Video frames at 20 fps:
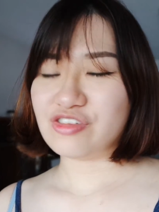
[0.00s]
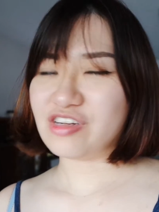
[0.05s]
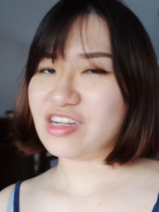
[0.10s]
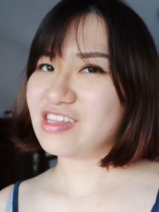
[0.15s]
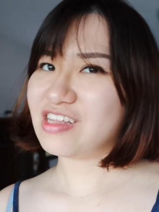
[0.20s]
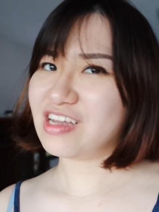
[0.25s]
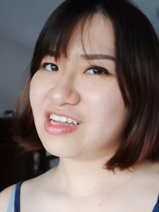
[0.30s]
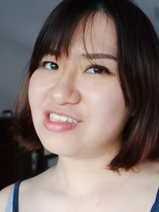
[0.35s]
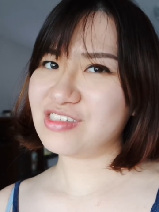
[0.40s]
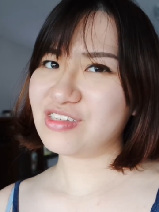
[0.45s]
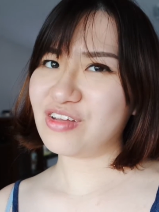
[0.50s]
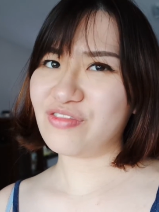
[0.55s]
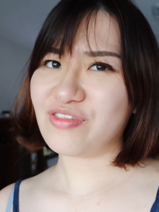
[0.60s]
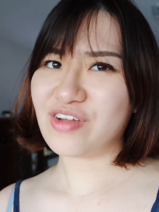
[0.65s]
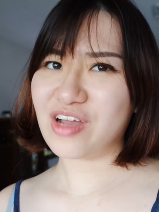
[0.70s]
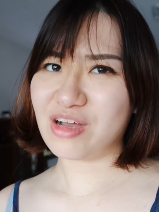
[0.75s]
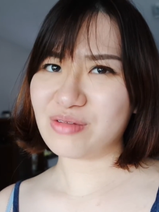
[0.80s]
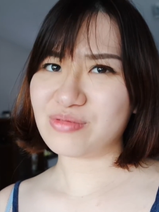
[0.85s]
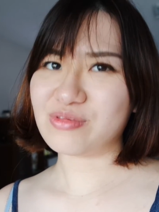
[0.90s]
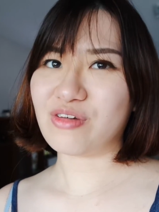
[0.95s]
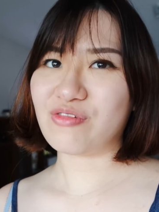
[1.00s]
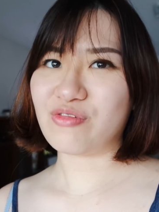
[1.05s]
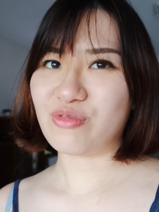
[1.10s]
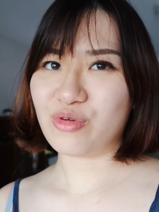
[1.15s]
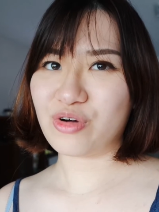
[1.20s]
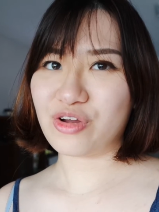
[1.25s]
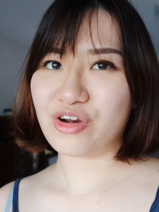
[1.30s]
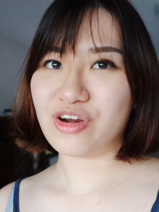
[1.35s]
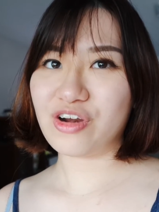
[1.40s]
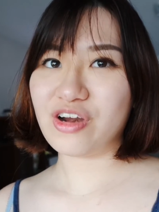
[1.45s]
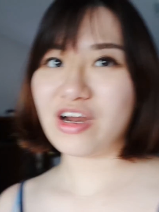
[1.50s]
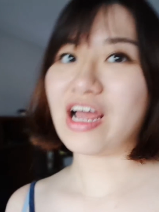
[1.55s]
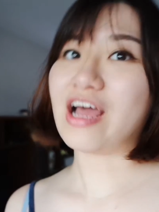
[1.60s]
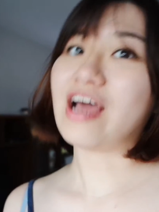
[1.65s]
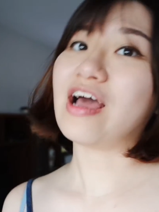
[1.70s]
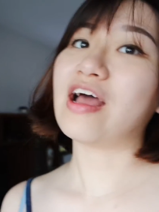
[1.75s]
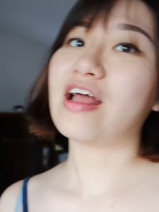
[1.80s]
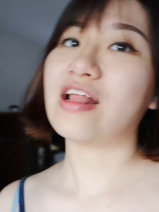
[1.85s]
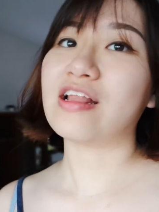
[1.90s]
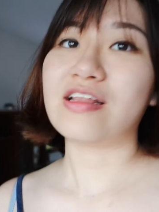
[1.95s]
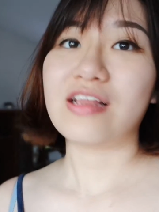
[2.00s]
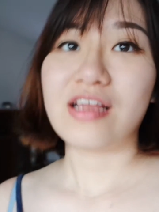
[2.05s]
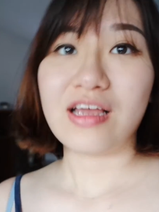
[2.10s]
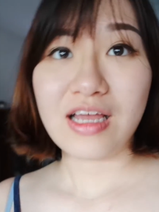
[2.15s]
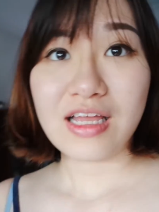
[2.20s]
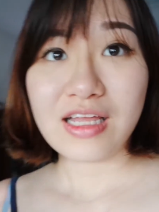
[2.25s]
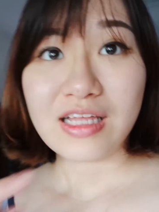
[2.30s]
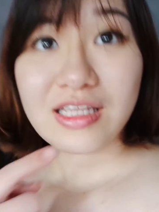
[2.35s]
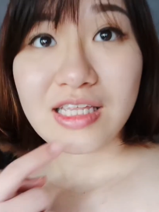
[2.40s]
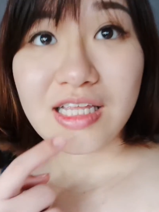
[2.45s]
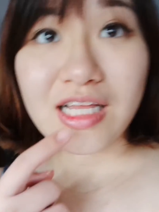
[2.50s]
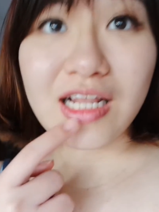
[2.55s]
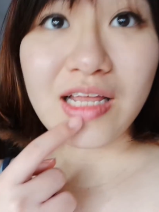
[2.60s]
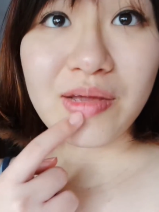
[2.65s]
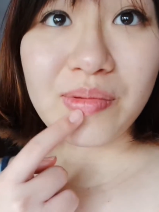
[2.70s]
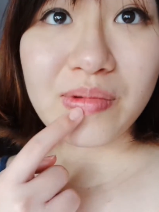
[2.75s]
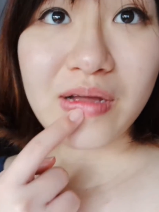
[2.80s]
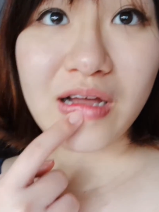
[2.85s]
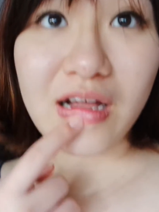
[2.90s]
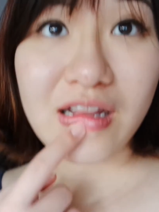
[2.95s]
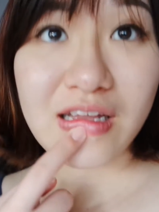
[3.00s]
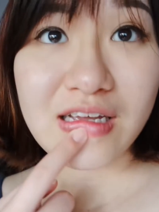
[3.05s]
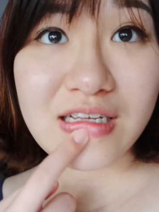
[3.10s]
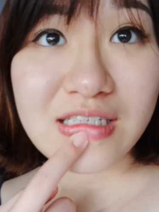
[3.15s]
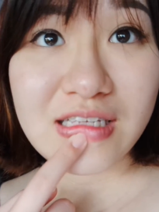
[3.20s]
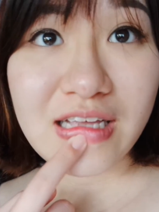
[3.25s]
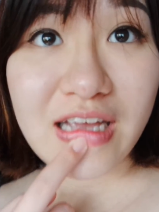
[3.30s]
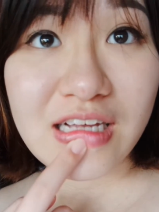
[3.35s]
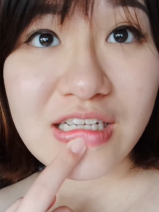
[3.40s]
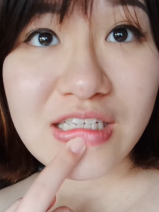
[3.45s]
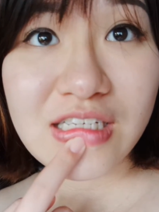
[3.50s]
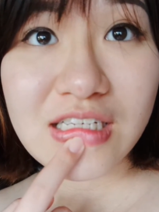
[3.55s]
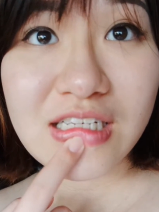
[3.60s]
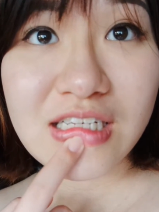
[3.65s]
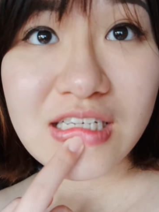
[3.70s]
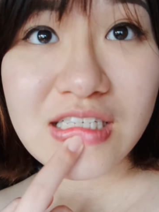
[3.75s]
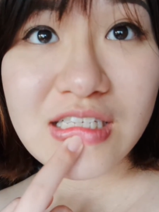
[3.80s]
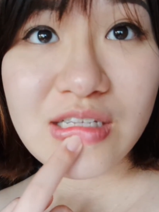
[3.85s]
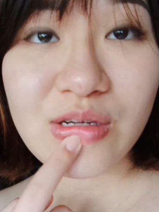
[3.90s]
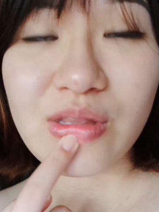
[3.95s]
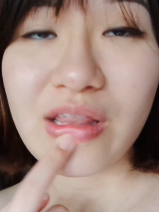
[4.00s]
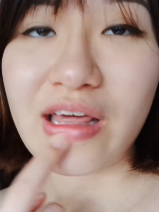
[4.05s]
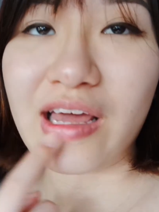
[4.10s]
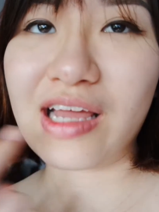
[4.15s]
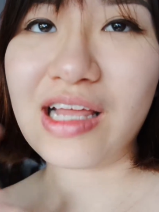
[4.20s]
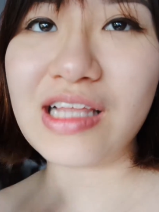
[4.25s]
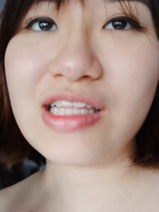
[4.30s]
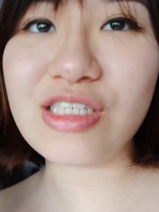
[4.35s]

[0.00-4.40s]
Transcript: Drank tons of cups of water, and the lip colour is actually still there.